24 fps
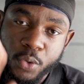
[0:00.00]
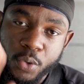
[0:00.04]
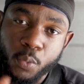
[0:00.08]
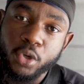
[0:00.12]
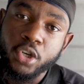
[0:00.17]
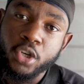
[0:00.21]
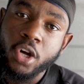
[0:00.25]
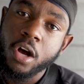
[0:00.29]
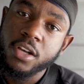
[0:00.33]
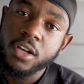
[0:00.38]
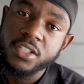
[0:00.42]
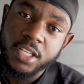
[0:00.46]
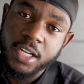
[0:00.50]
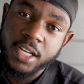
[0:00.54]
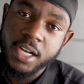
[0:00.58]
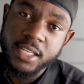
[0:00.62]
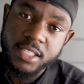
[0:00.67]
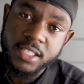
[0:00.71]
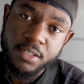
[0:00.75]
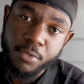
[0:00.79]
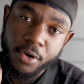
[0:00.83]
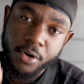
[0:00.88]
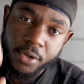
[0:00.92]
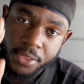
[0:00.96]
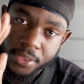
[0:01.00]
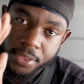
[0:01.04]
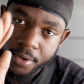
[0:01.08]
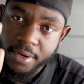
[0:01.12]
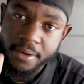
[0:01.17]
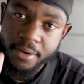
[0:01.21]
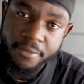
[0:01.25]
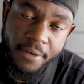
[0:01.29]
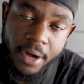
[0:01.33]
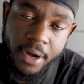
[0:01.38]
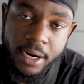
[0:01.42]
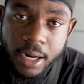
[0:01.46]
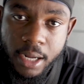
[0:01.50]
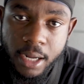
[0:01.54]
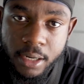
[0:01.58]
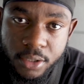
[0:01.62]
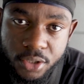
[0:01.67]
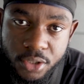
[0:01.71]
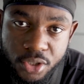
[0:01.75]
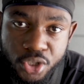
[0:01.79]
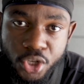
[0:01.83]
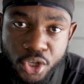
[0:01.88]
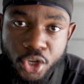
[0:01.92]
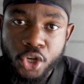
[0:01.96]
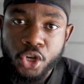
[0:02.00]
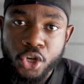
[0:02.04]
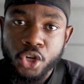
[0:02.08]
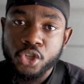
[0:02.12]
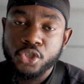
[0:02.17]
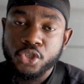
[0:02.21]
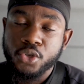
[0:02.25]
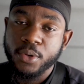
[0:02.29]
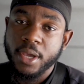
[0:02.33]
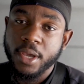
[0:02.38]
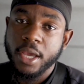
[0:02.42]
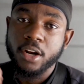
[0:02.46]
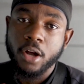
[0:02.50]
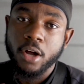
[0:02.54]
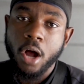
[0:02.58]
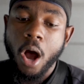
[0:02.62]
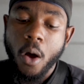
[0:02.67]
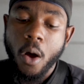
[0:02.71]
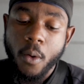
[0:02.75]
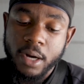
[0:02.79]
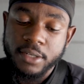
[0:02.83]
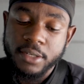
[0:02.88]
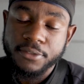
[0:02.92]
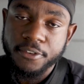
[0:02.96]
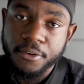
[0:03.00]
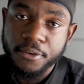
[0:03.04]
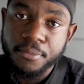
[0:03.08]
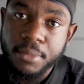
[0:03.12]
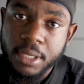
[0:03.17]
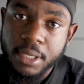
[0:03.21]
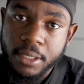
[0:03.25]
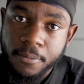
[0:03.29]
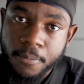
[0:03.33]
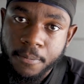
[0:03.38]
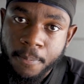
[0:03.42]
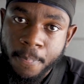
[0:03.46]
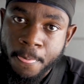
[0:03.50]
It would cost a customer $35 to get a car wash from me.